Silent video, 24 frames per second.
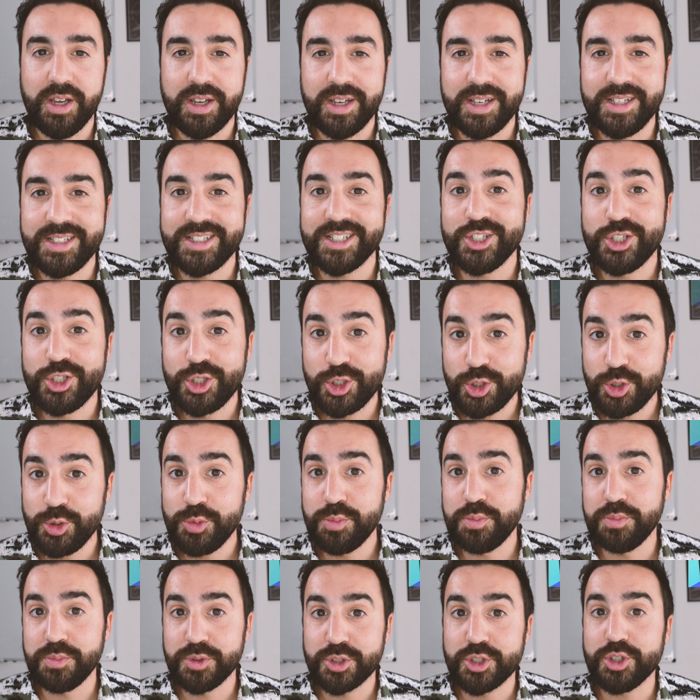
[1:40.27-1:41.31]
is
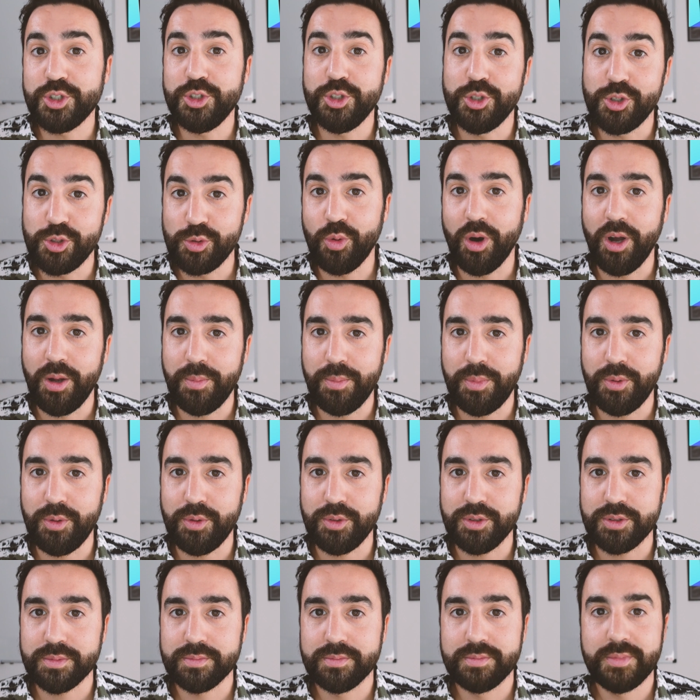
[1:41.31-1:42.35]
Zoom's new
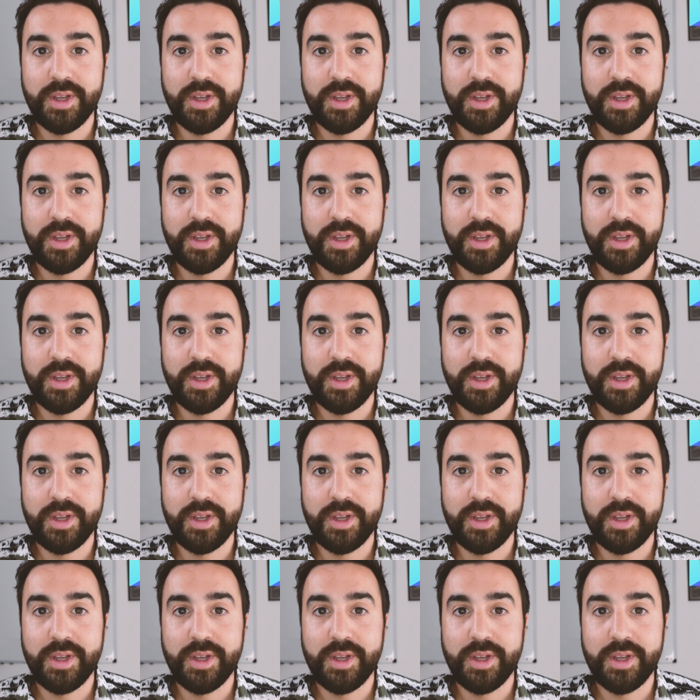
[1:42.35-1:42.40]
whiteboard.